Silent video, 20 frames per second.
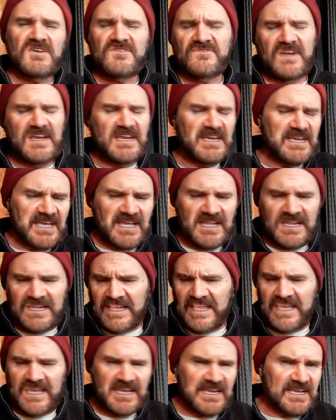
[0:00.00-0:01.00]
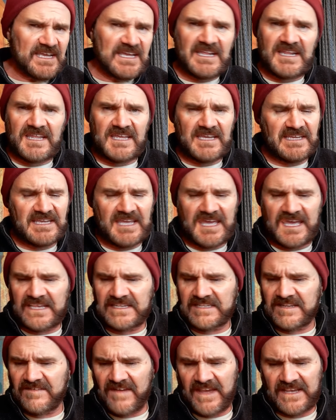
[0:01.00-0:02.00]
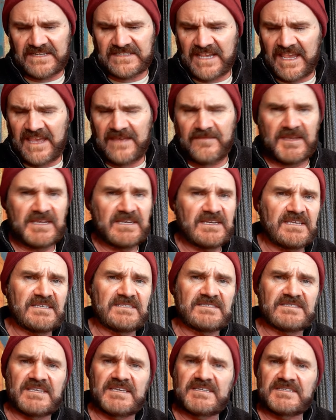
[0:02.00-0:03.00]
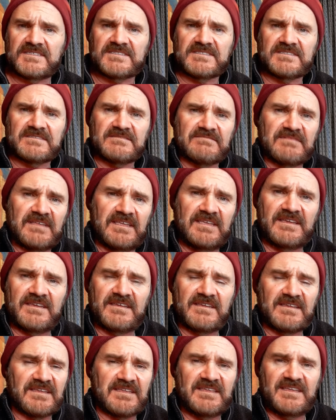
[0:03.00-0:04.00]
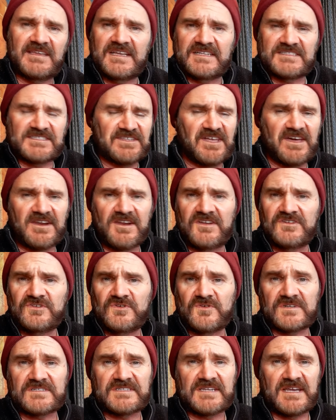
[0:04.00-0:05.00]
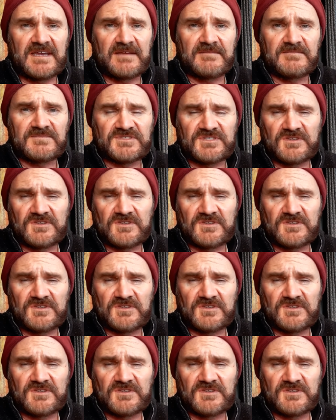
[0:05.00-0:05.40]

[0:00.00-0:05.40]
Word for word: ring a ling a. Yeah, divine timing is is it's not on your time,